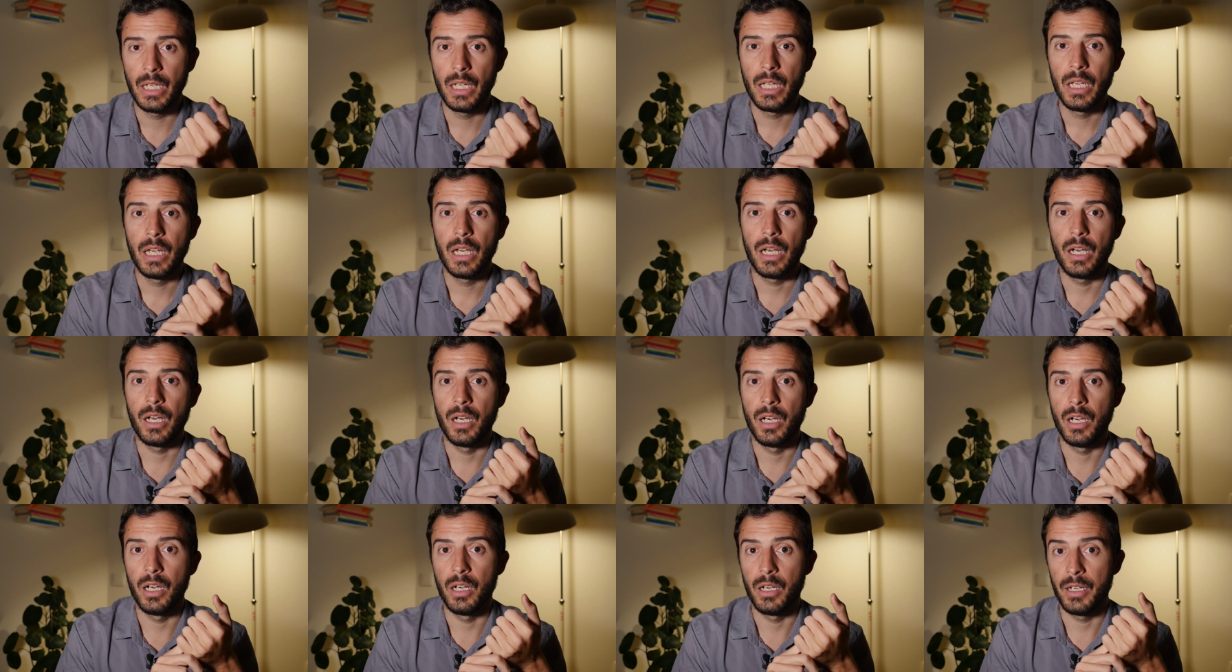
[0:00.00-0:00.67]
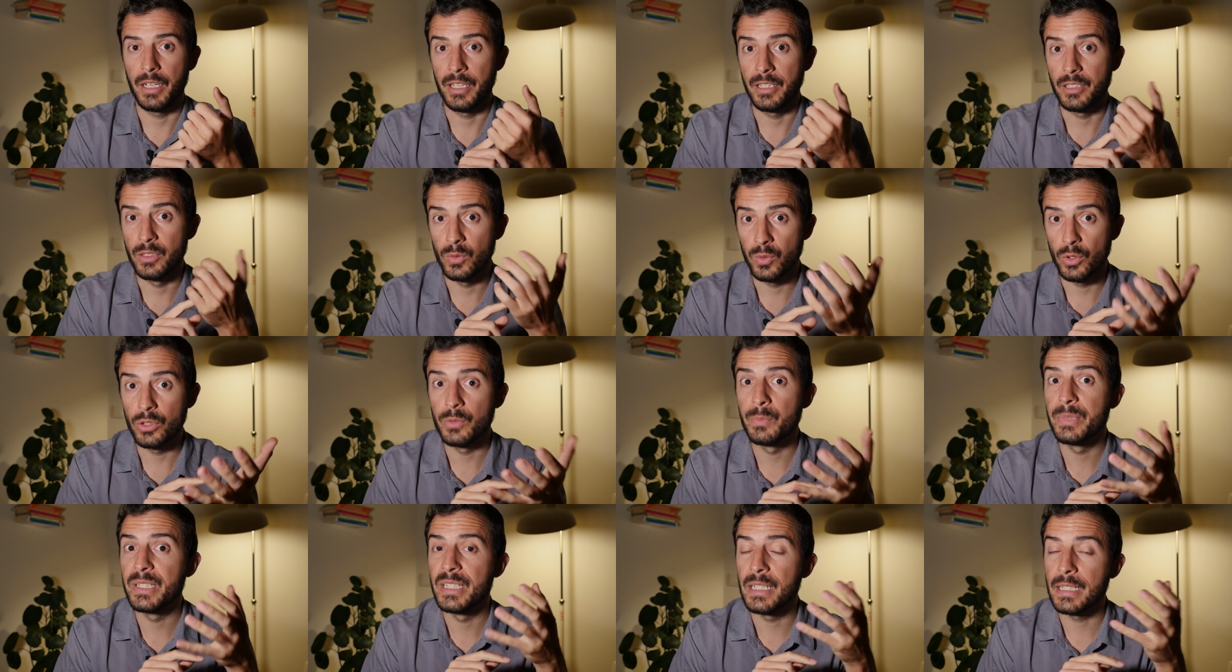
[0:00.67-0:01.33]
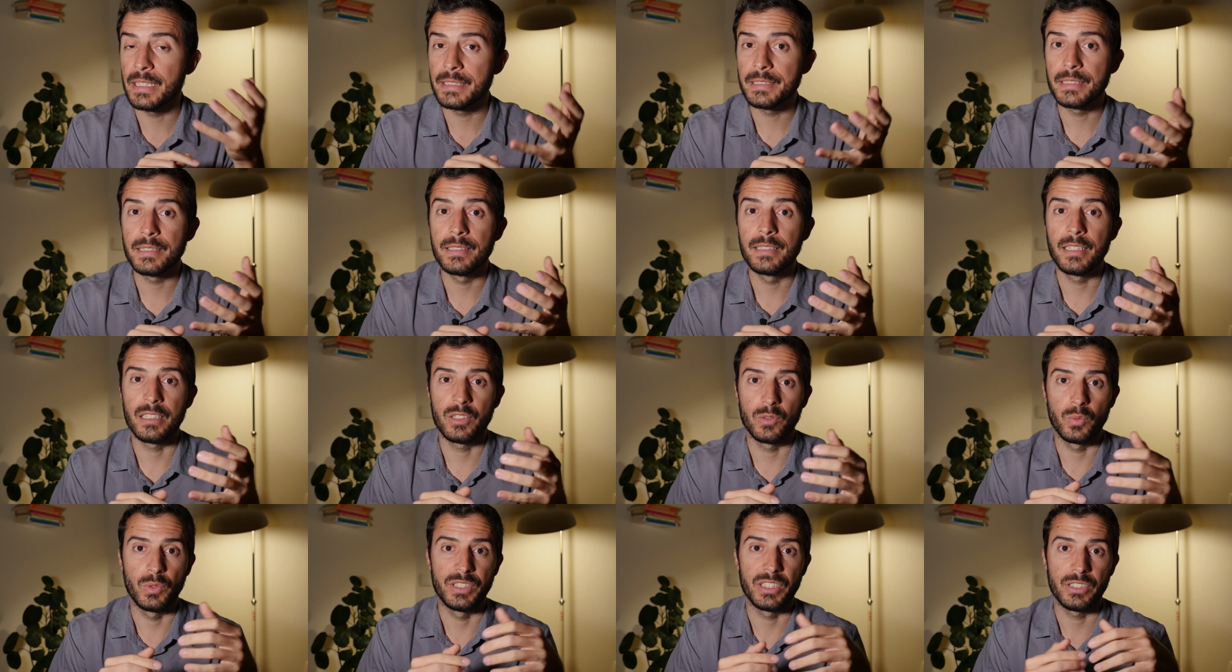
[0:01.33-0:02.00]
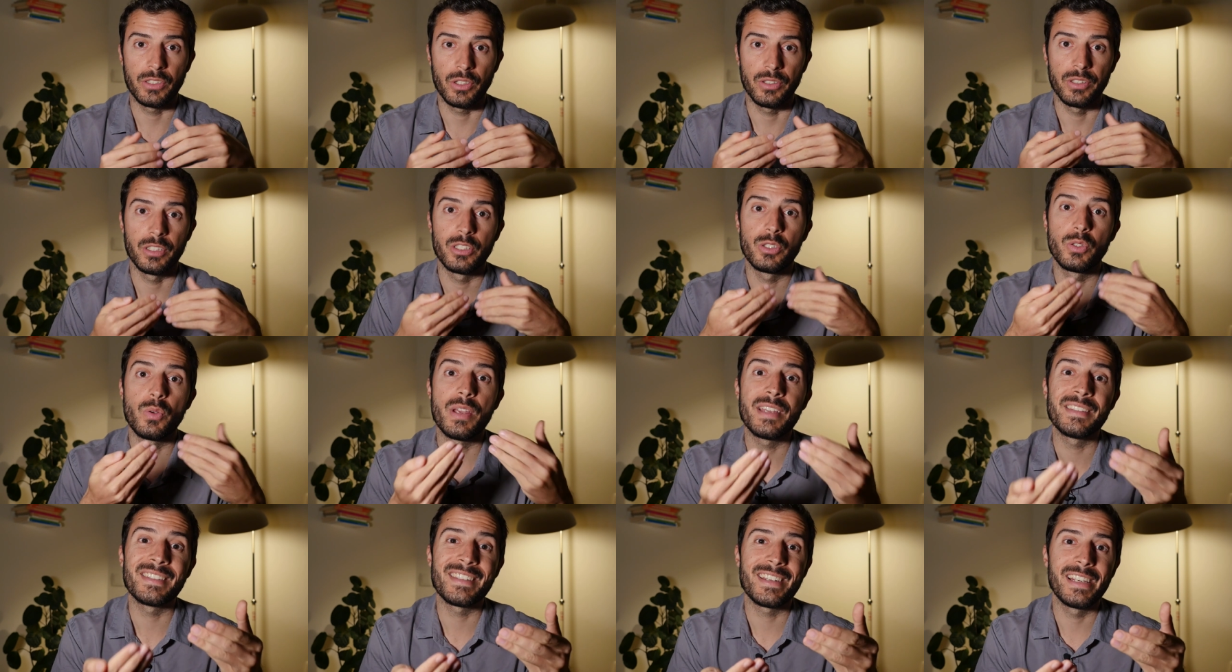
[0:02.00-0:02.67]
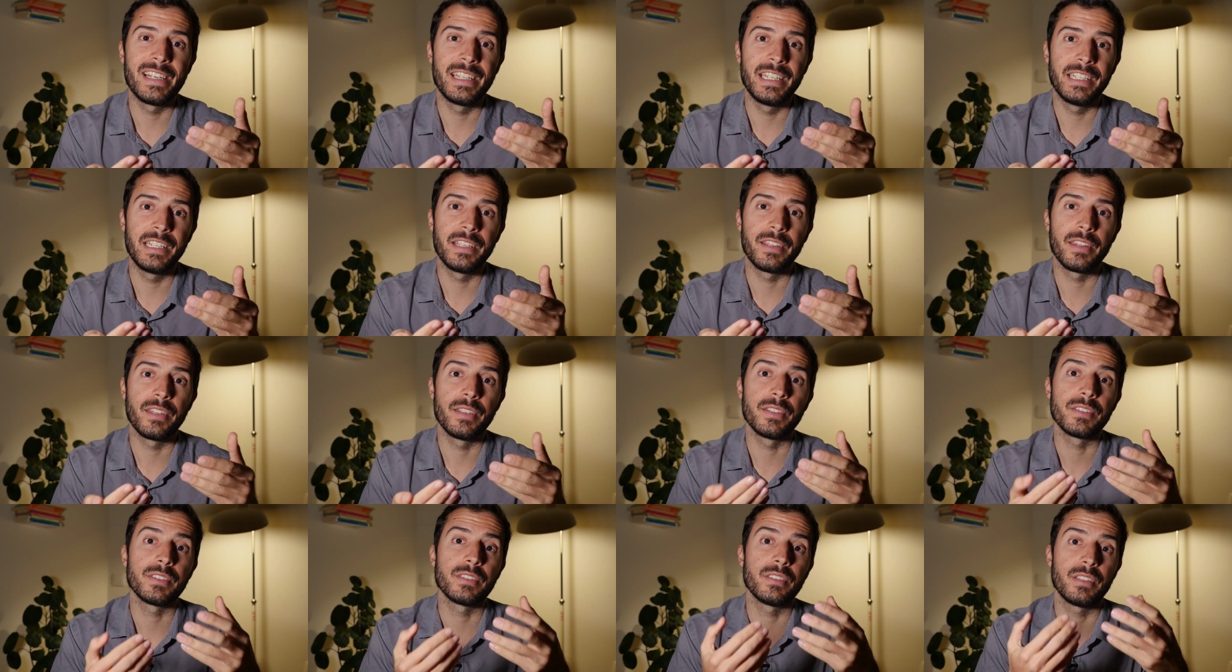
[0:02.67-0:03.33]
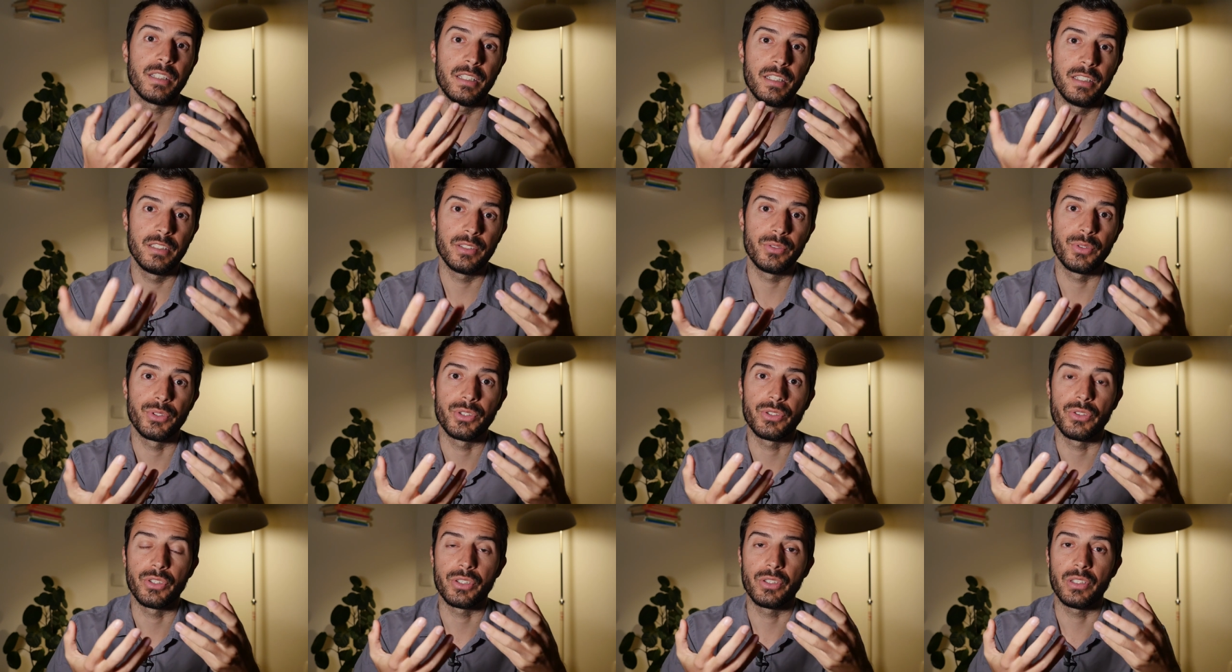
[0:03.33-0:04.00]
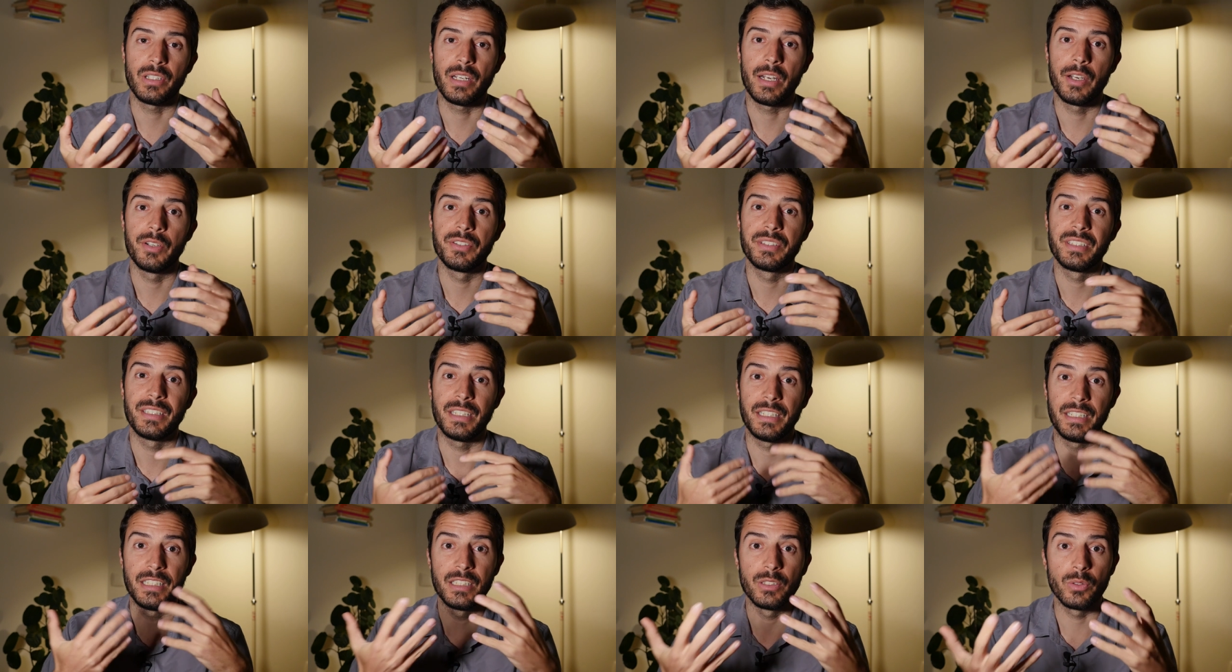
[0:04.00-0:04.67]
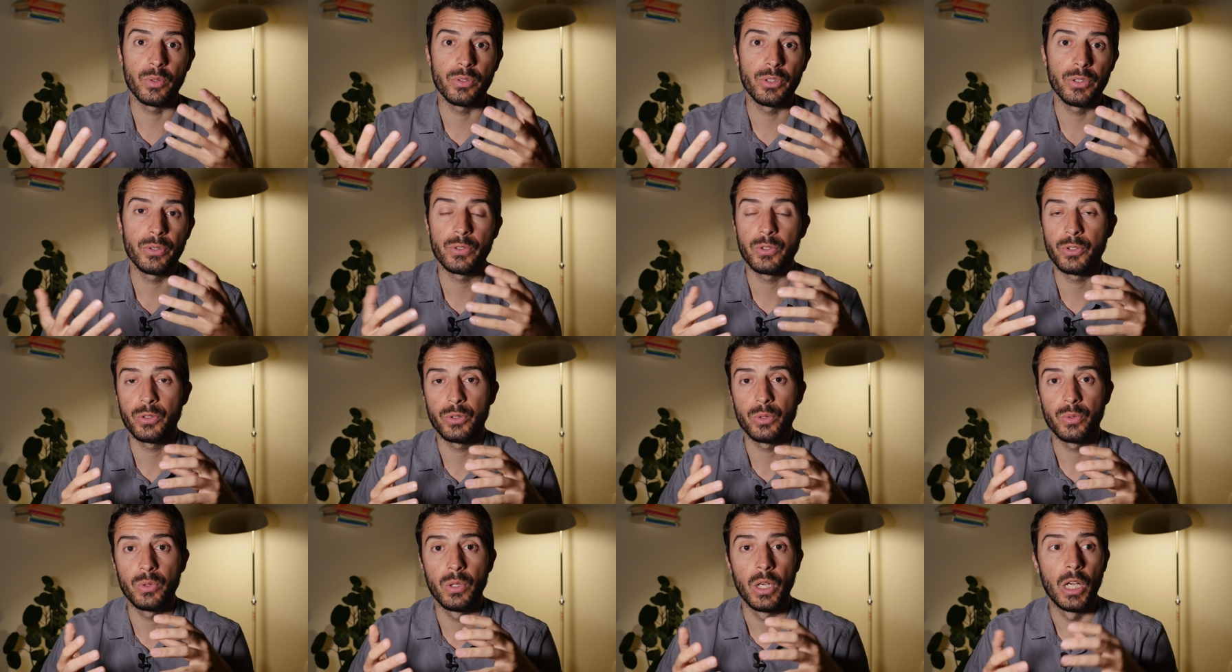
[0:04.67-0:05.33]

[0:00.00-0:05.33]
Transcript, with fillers: uh, it would be nice that we start translating this into circularity in order to